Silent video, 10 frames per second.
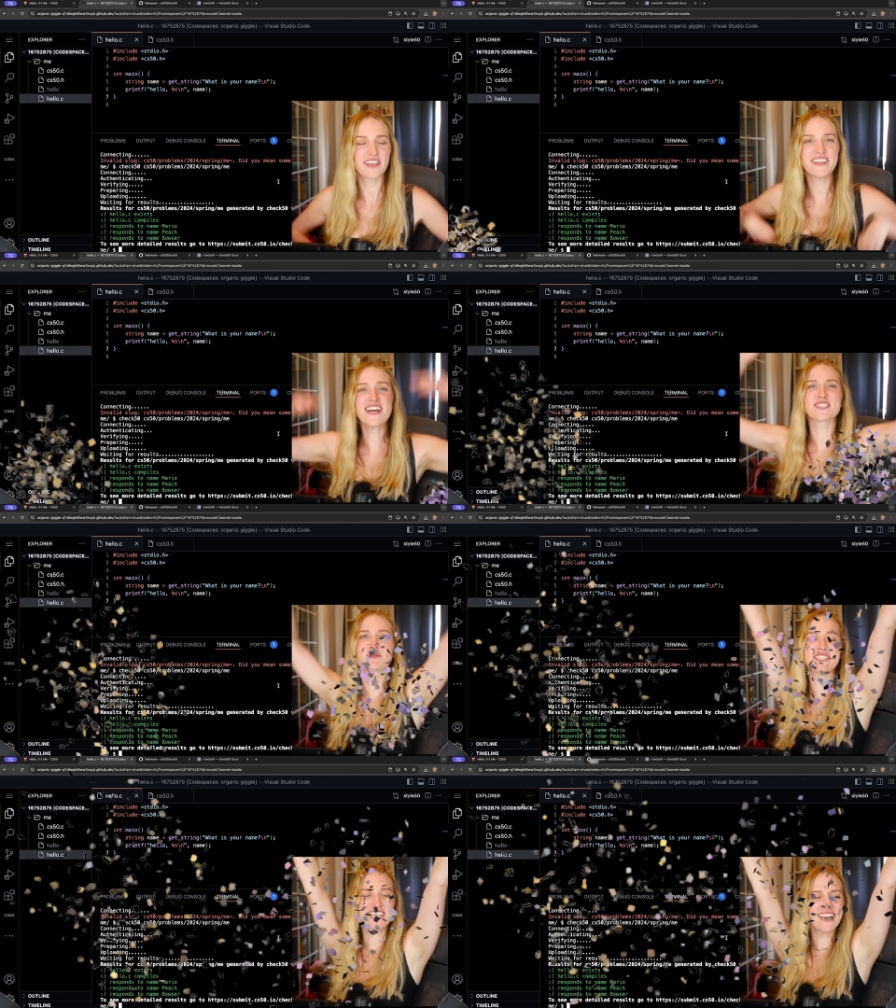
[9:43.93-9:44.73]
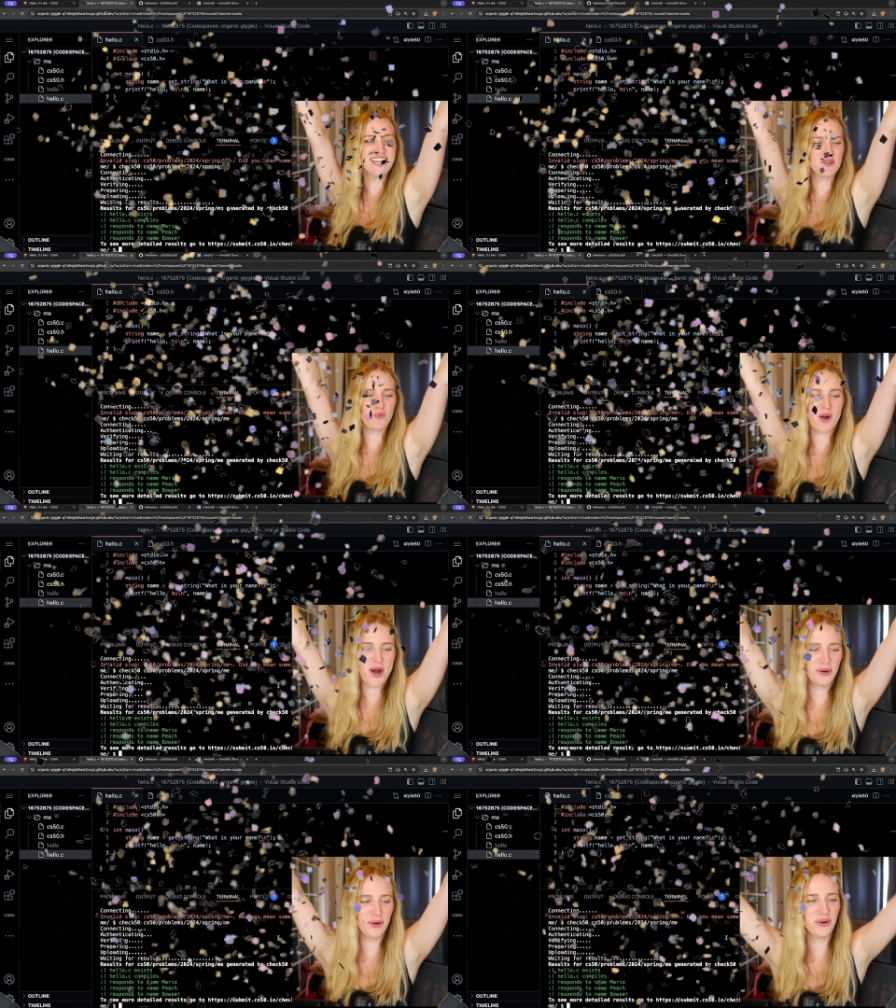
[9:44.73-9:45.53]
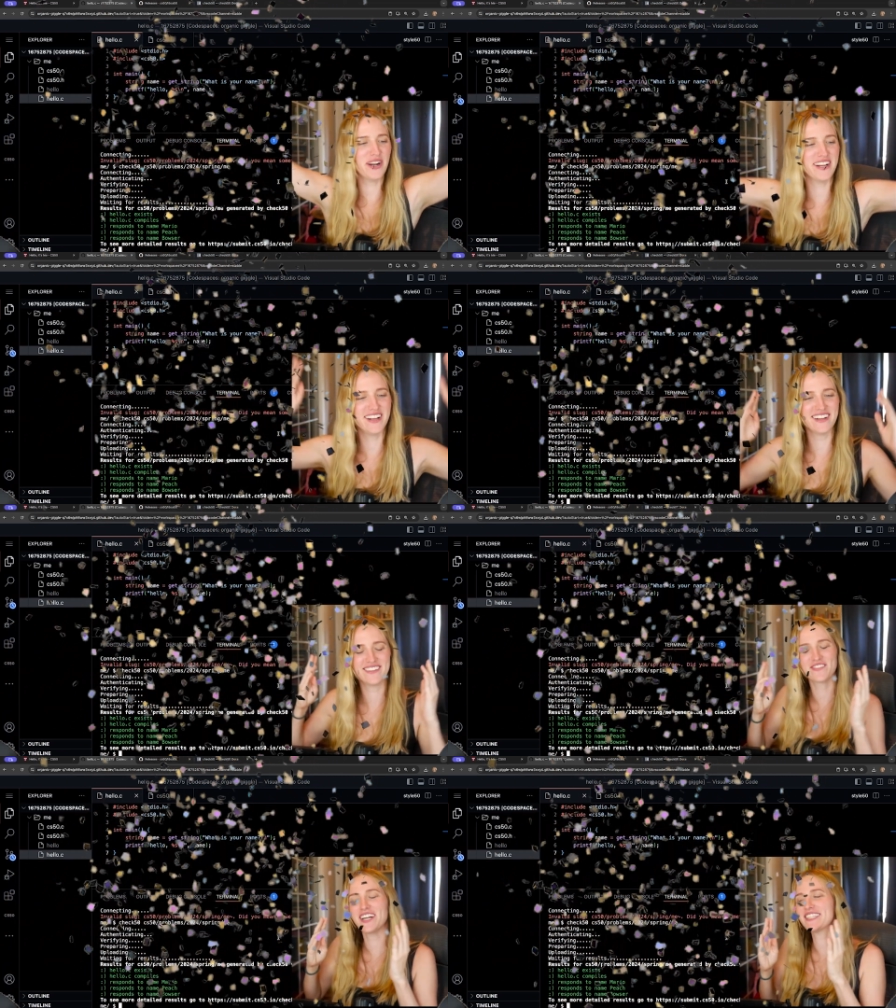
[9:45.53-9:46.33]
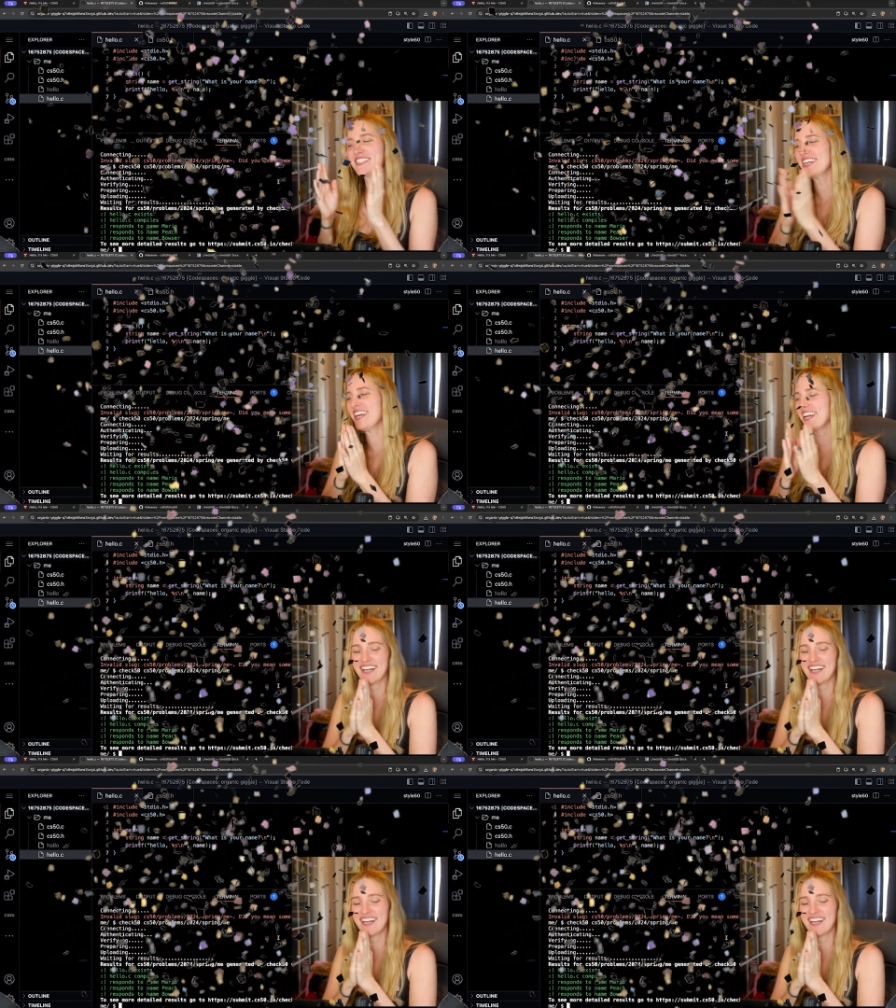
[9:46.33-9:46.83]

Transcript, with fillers: Yes, we did it! Woo! Finally.